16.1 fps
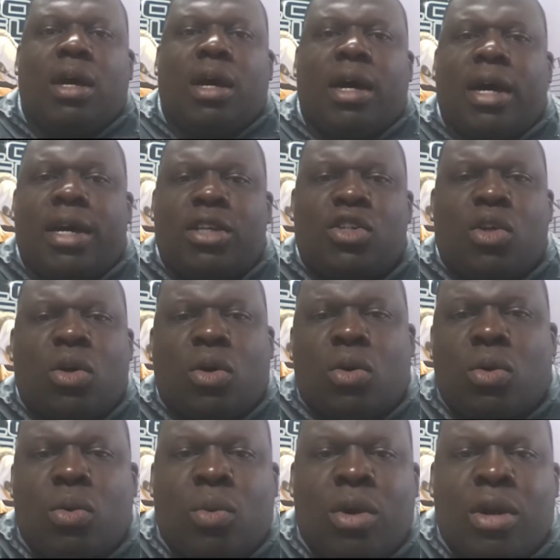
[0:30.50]
Uh,
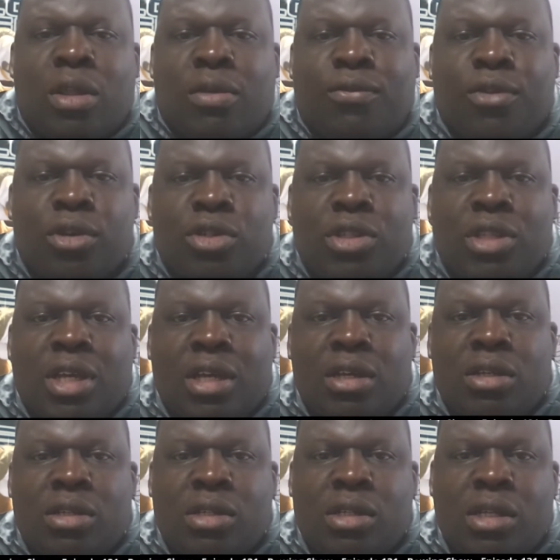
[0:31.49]
so one of the first
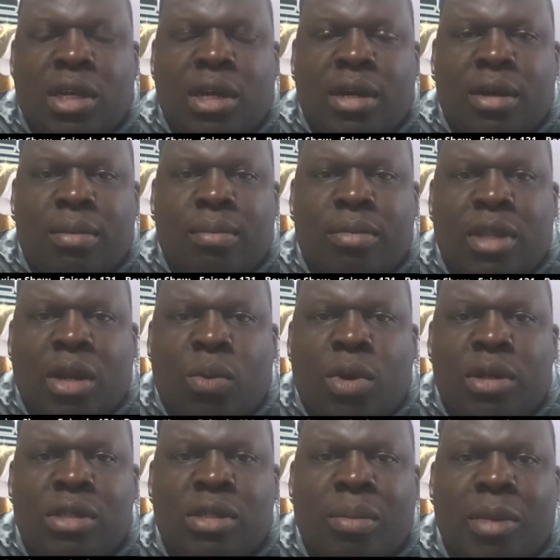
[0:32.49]
things um, that I
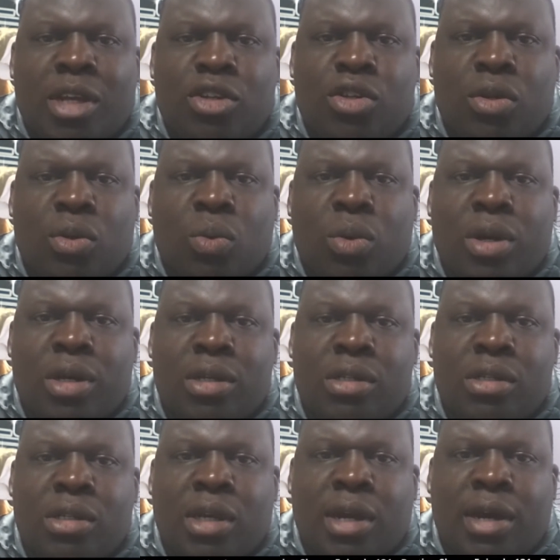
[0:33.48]
want to mention
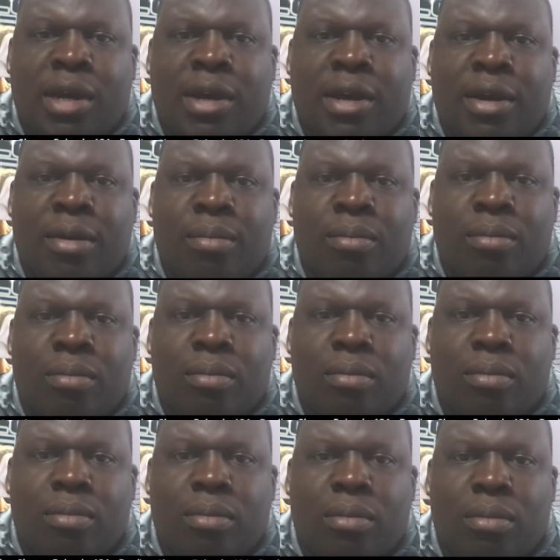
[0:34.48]
was um,
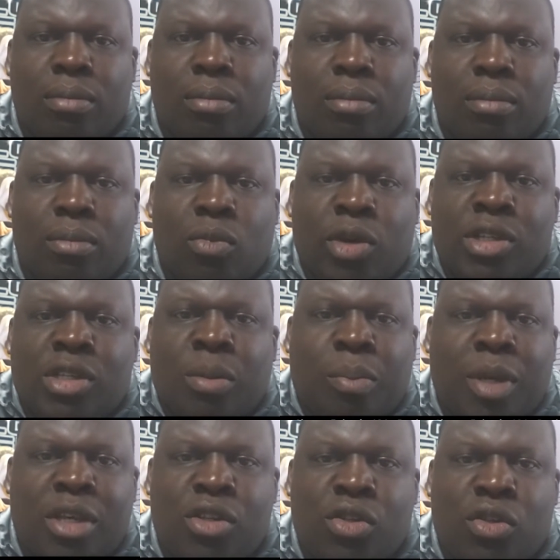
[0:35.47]
rest in
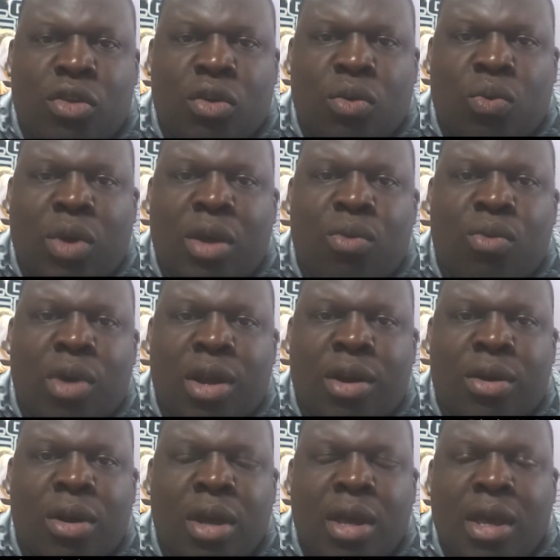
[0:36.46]
peace to Ray
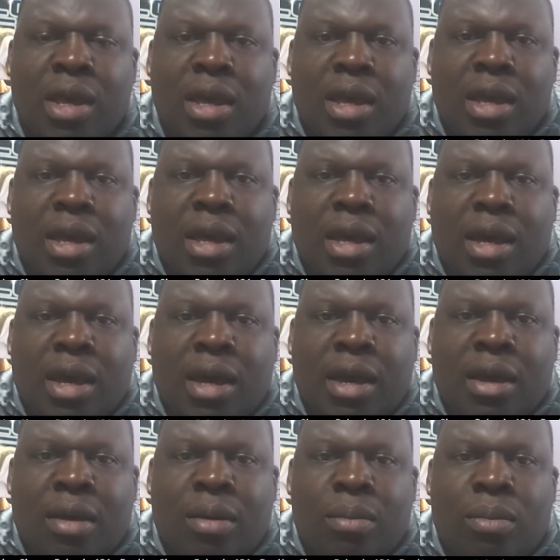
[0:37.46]
Rutter.
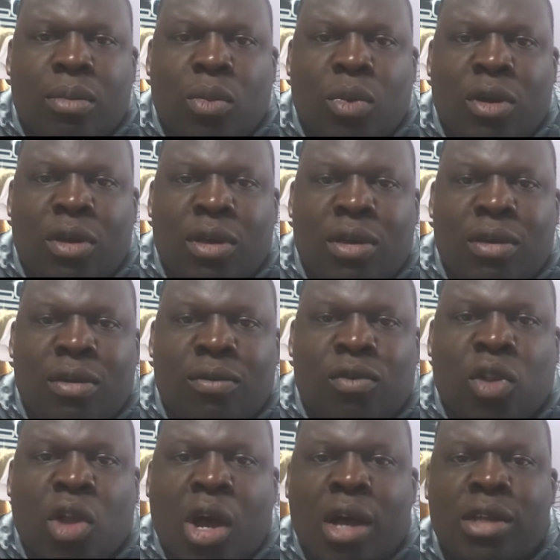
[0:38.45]
Um, we've
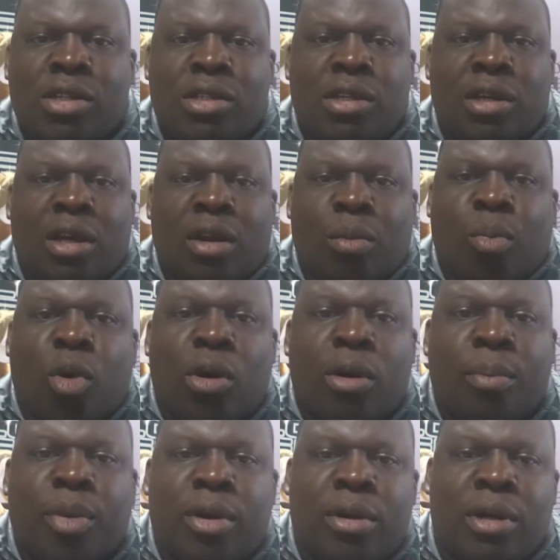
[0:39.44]
lost an
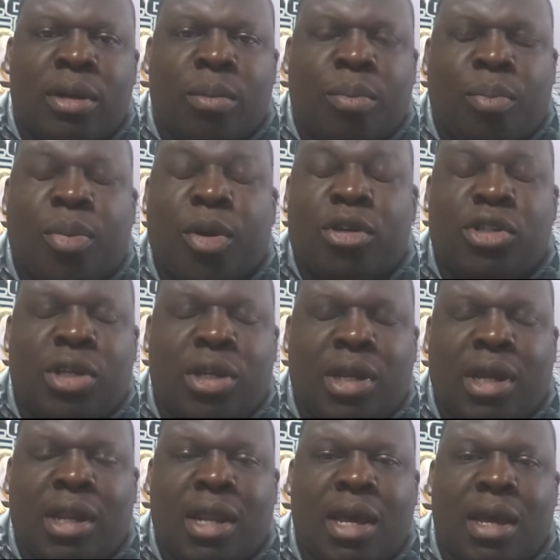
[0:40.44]
important per
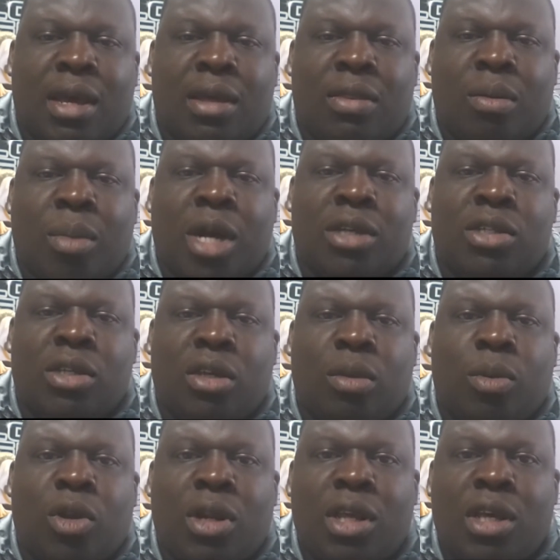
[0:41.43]
person in uh, the boxing
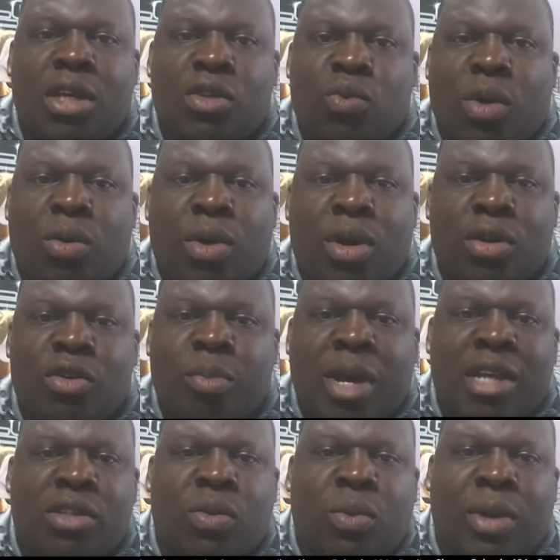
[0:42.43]
community because Ray has
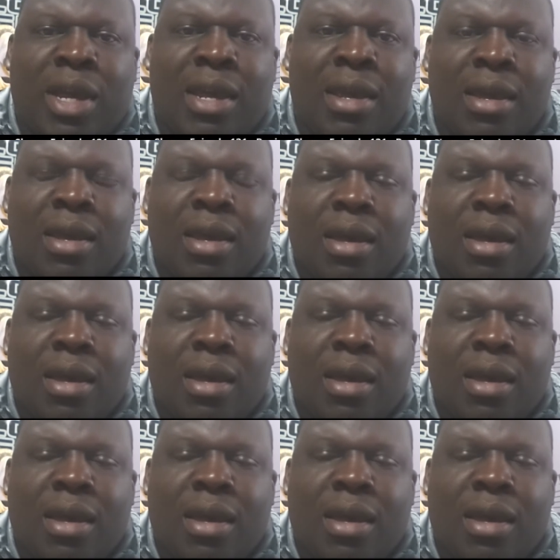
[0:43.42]
passed away.